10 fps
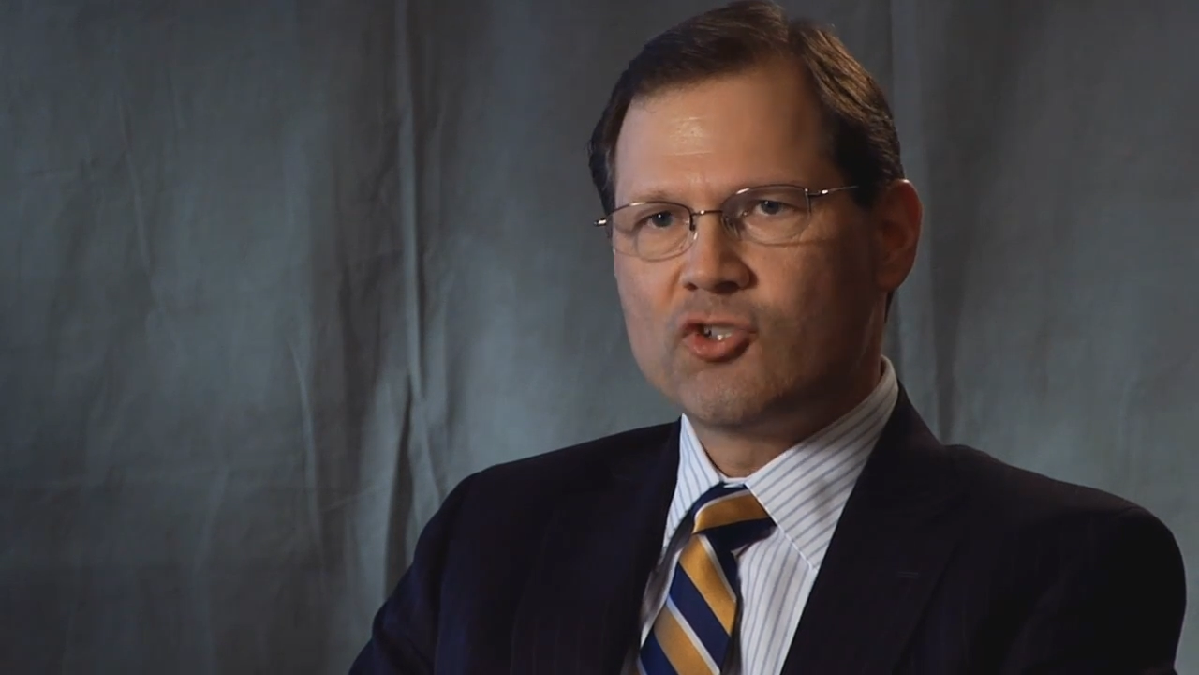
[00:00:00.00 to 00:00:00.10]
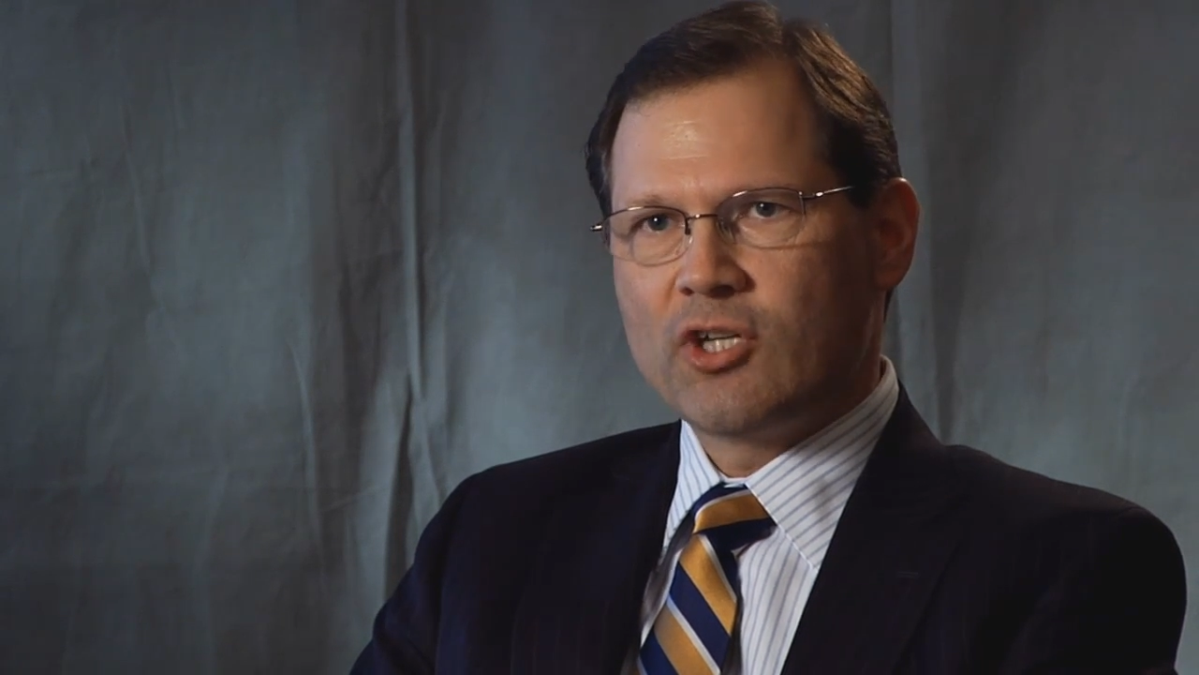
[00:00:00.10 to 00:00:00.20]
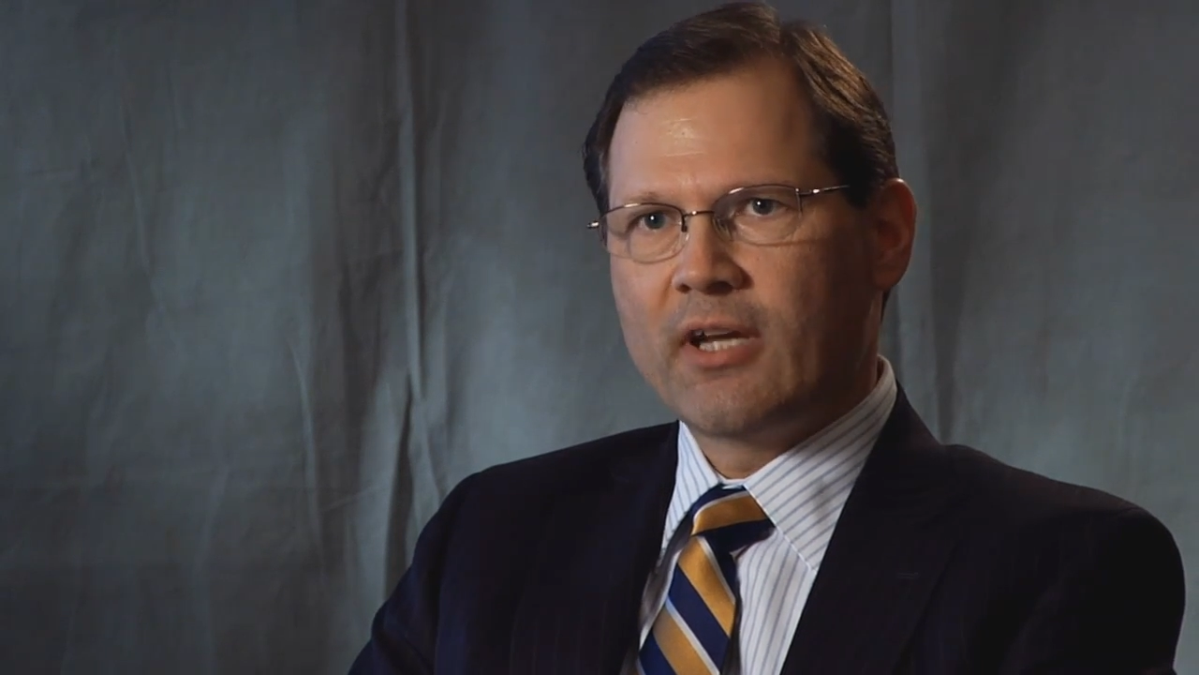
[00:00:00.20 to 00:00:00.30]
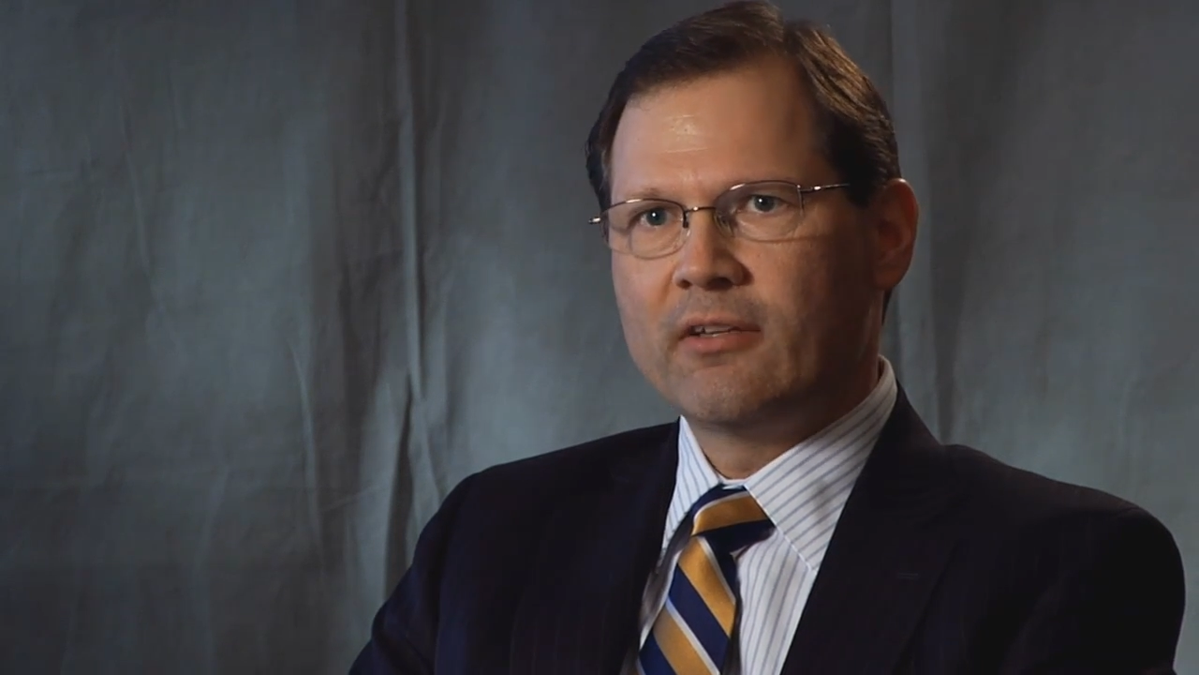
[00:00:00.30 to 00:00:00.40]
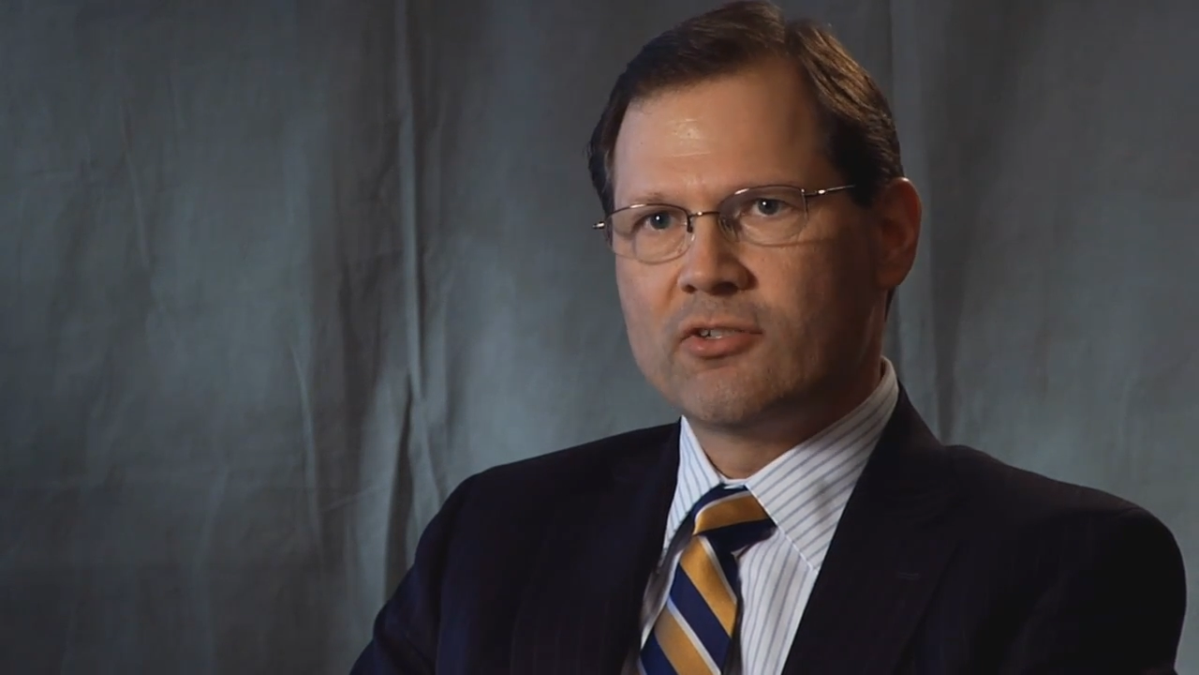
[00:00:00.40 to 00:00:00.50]

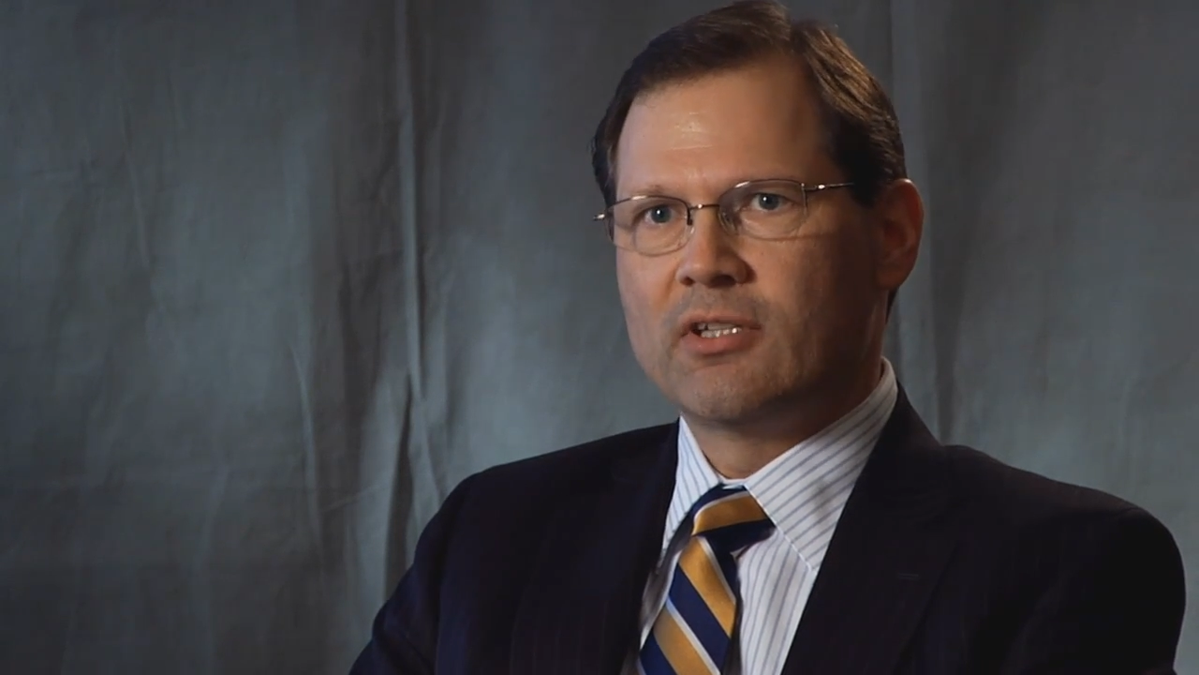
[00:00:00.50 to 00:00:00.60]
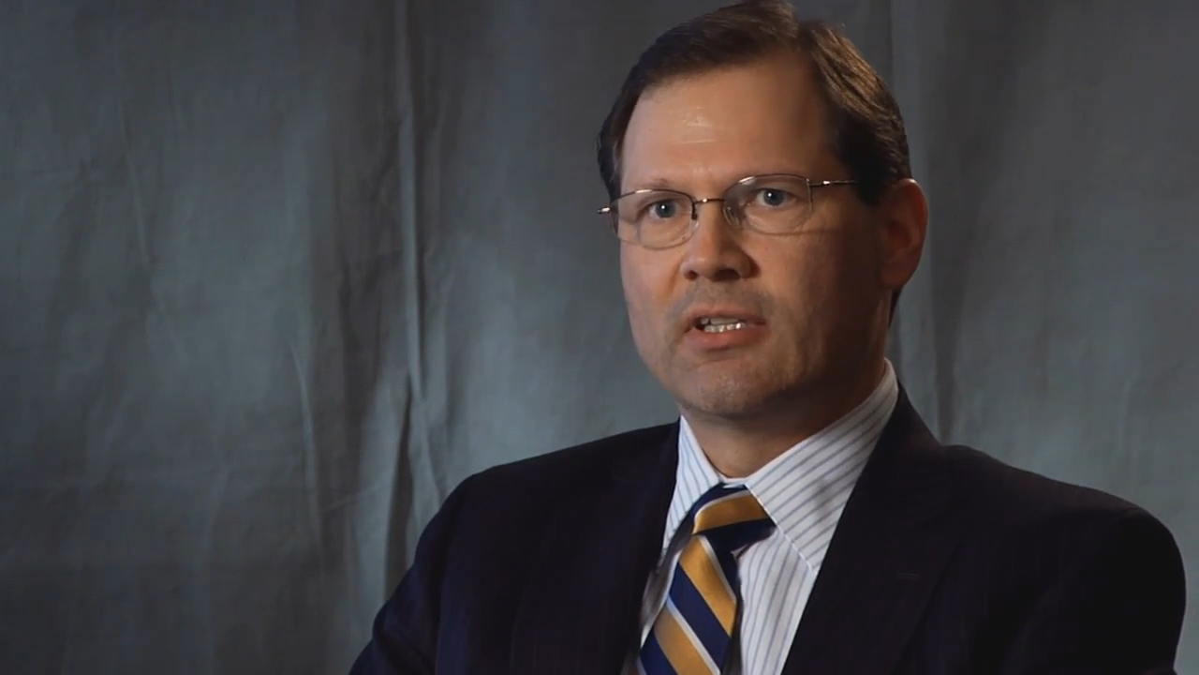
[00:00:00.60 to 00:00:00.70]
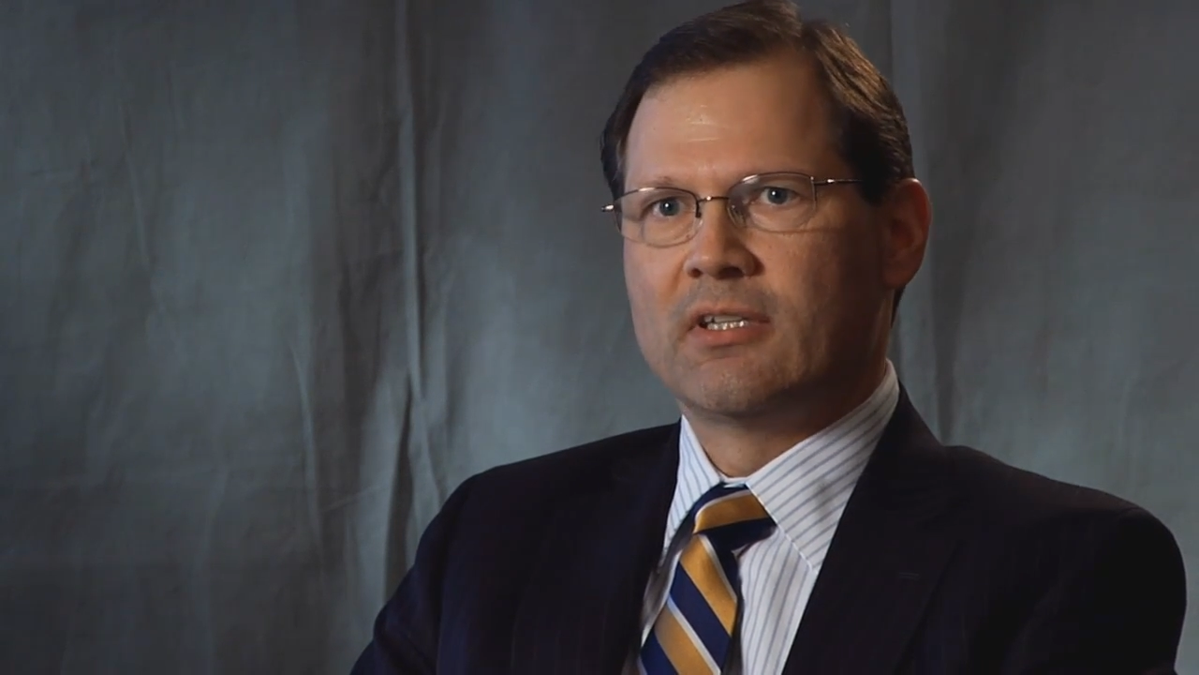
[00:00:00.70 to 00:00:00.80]
challenging